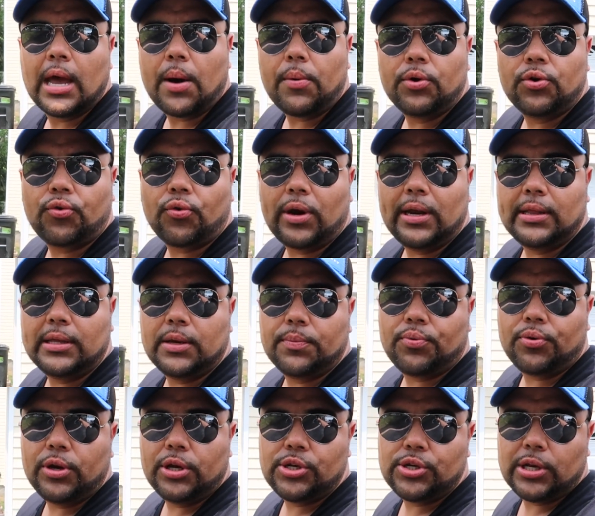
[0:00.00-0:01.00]
I would greatly
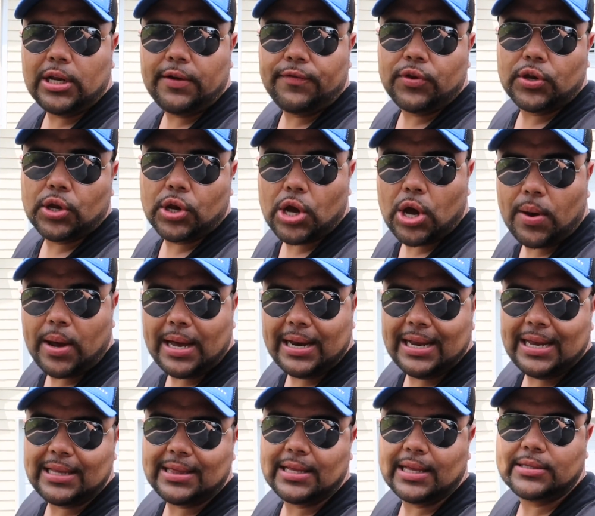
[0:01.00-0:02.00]
appreciate if you could go ahead
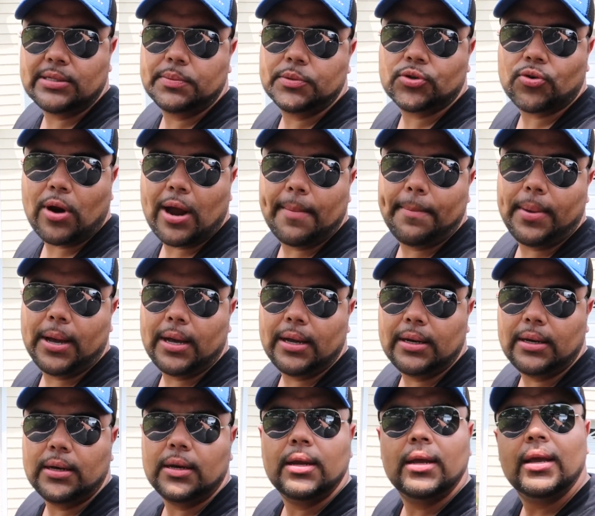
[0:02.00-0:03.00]
and hit the subscribe
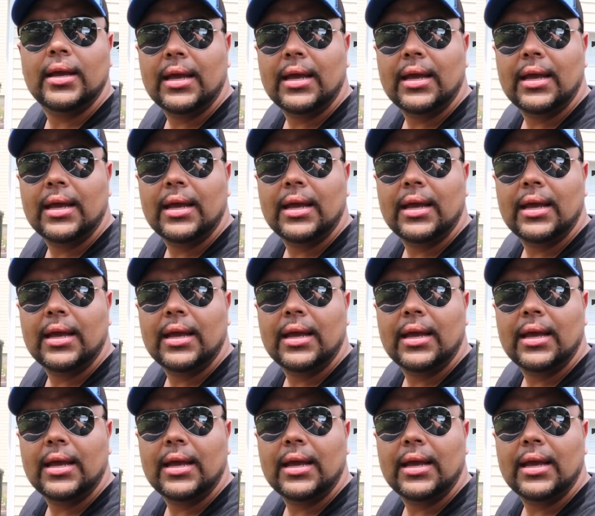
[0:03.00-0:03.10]
button,